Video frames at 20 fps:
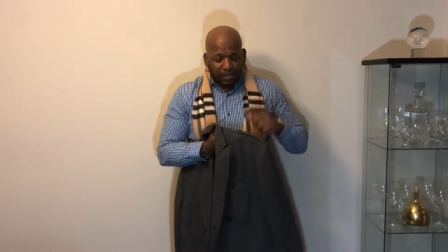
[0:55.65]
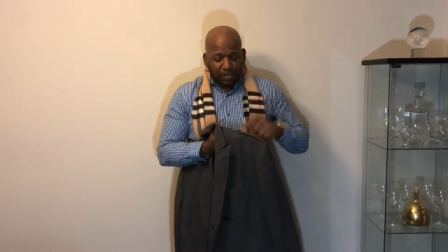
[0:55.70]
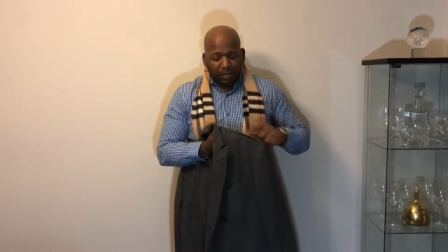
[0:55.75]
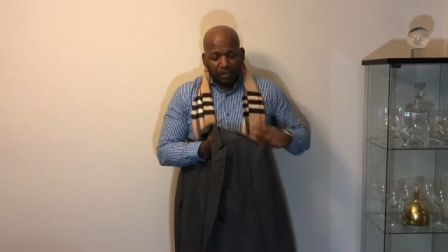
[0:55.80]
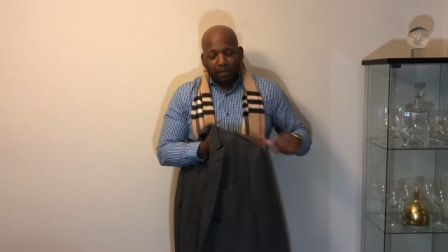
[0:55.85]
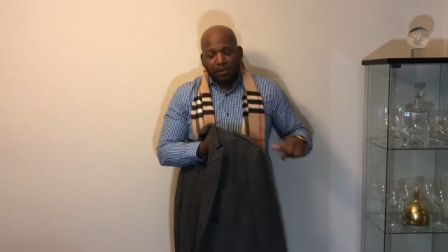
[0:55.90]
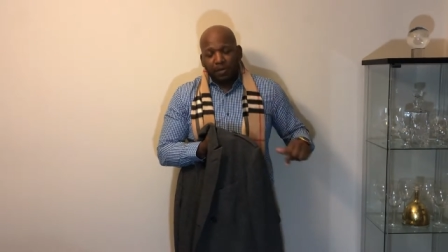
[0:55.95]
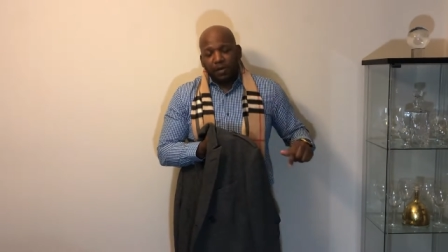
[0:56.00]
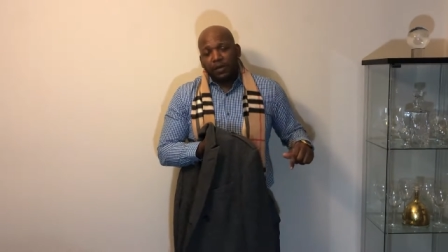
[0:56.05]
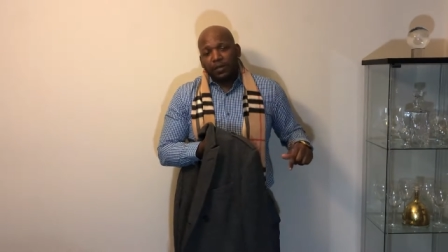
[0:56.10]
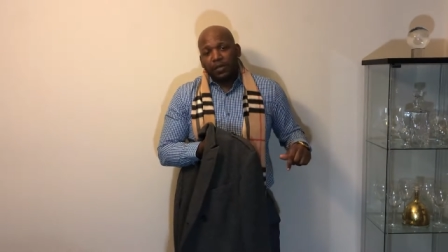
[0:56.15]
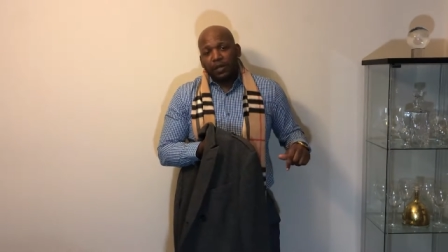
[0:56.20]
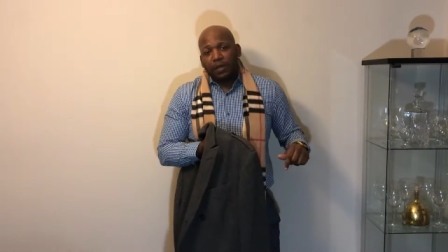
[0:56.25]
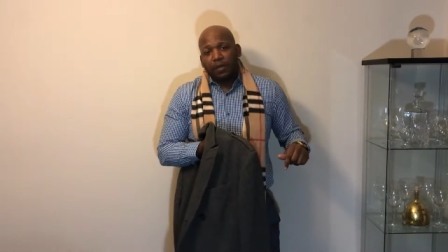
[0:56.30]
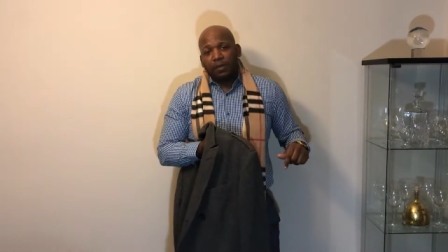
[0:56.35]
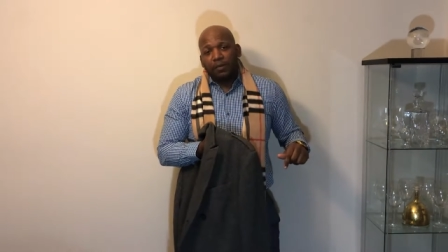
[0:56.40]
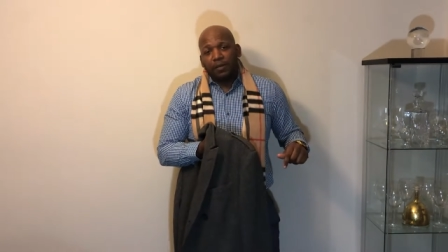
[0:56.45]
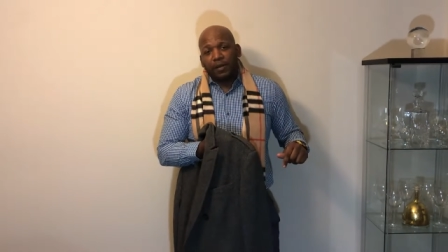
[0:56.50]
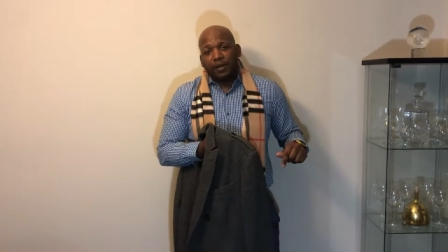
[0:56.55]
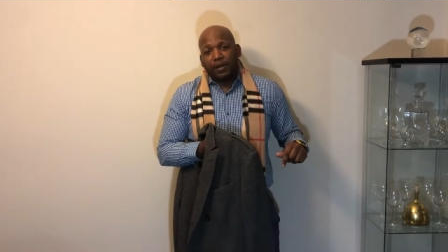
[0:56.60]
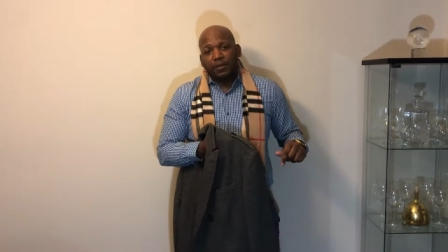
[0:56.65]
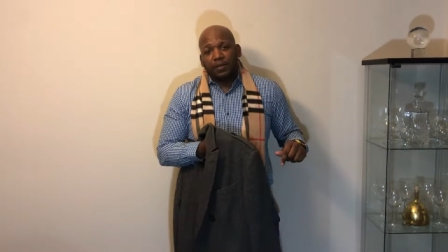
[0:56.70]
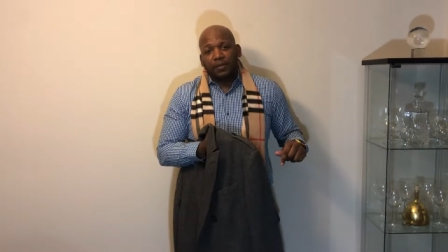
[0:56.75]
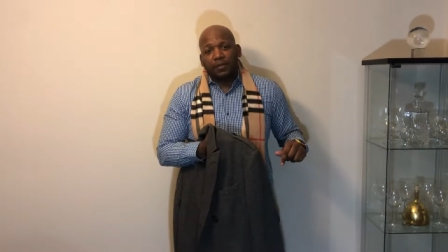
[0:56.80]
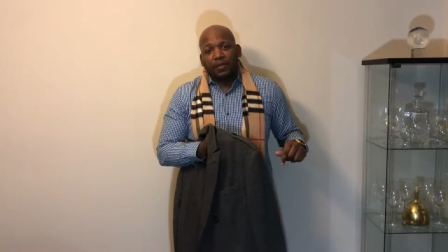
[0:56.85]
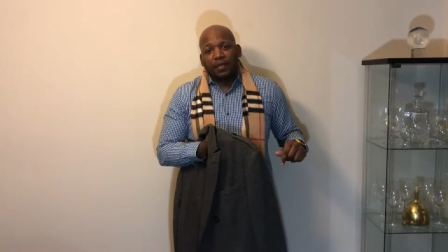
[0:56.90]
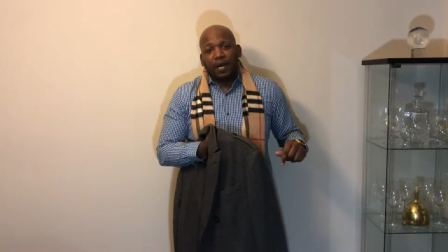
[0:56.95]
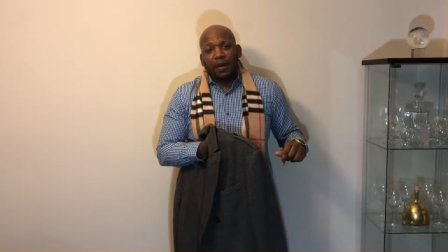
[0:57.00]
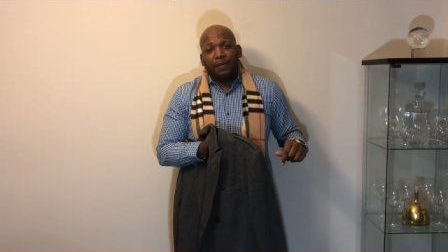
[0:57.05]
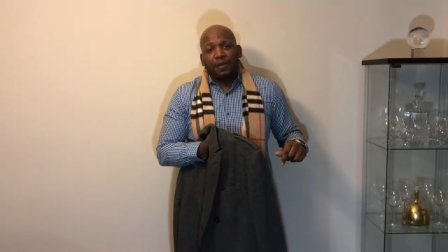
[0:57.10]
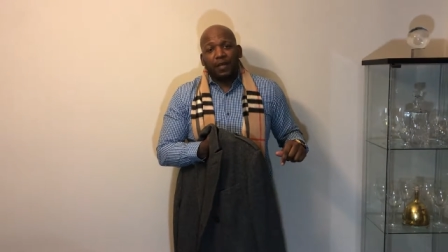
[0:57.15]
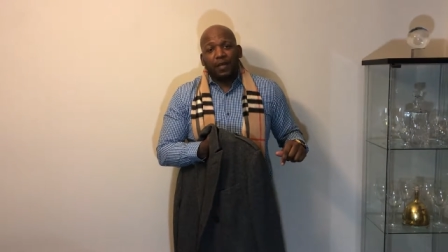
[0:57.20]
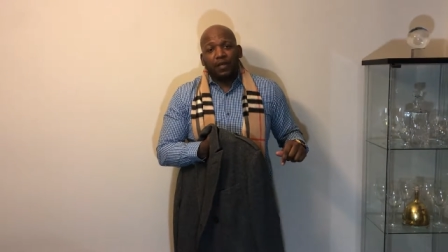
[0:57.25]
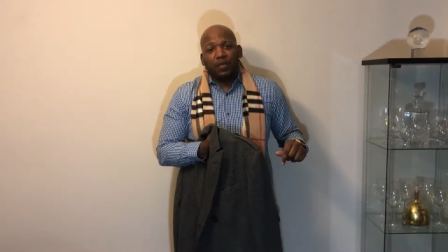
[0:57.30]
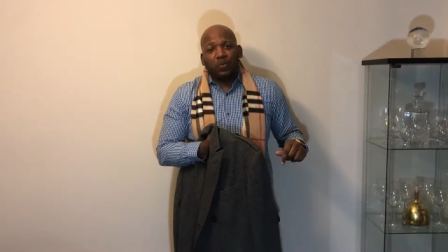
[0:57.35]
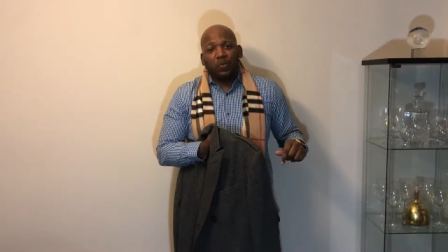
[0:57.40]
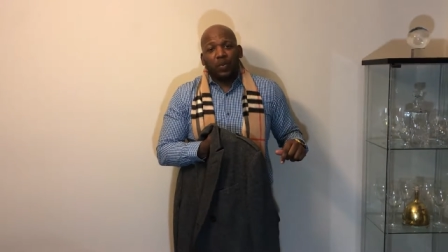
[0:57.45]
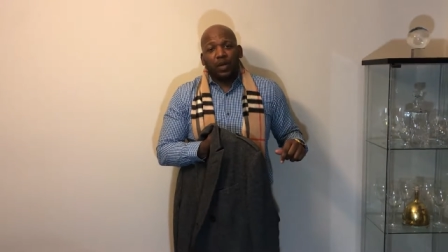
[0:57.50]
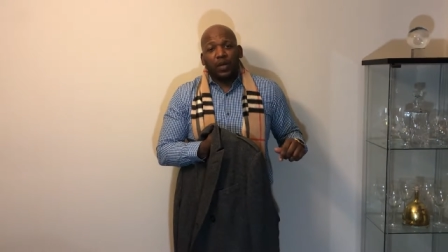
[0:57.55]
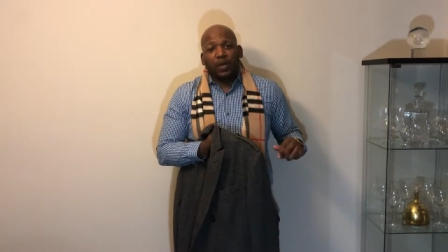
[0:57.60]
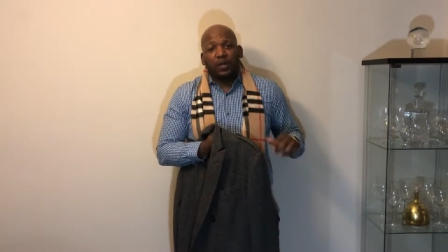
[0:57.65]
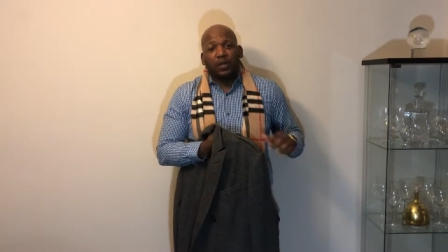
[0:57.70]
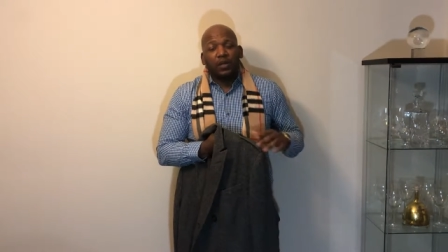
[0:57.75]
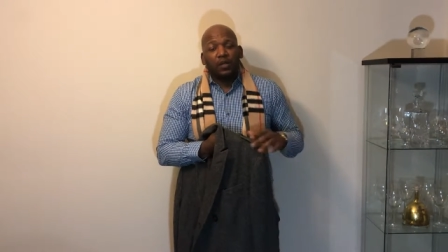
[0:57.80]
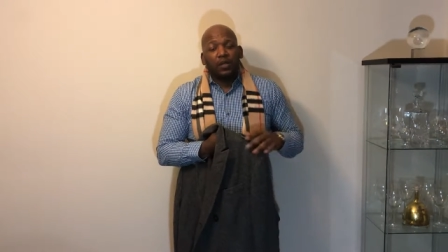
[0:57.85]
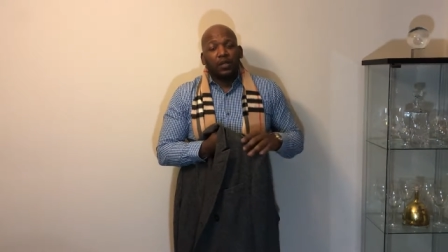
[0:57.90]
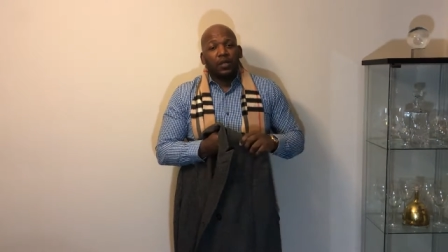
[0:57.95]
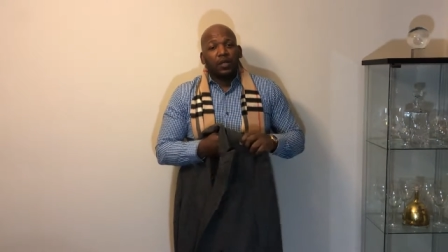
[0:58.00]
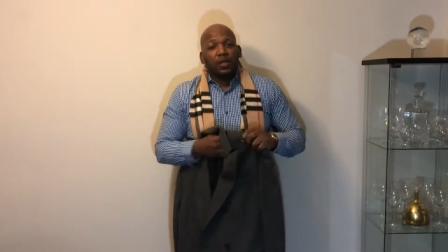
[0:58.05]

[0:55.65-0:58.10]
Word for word: You see the military lapels up top as well.